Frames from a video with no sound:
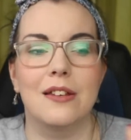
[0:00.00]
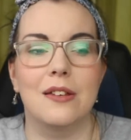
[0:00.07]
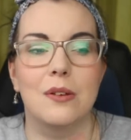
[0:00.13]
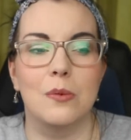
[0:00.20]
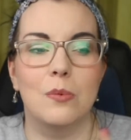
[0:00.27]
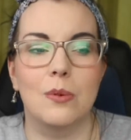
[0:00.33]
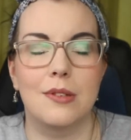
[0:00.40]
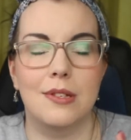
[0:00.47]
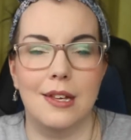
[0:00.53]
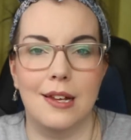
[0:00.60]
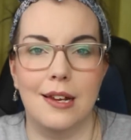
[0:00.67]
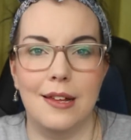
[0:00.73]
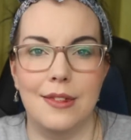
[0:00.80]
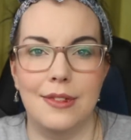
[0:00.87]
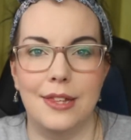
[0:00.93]
you will
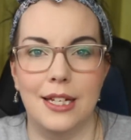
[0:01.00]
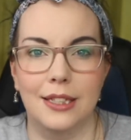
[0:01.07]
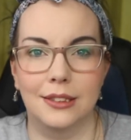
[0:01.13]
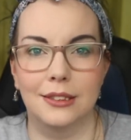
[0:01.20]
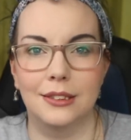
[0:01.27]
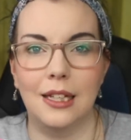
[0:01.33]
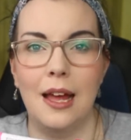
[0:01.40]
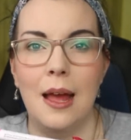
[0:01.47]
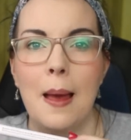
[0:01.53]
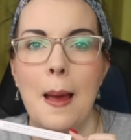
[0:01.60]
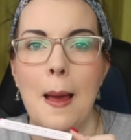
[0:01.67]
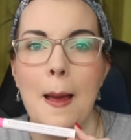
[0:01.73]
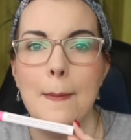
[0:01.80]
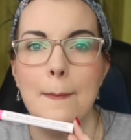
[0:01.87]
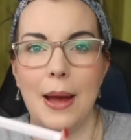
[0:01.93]
see this
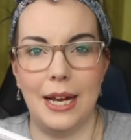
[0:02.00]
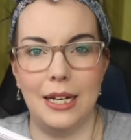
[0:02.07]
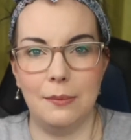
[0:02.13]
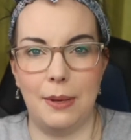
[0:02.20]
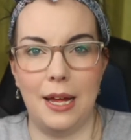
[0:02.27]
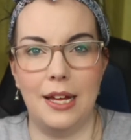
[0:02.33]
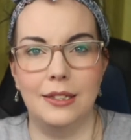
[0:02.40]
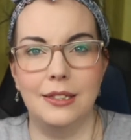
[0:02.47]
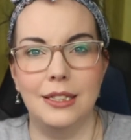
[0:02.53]
paint pen.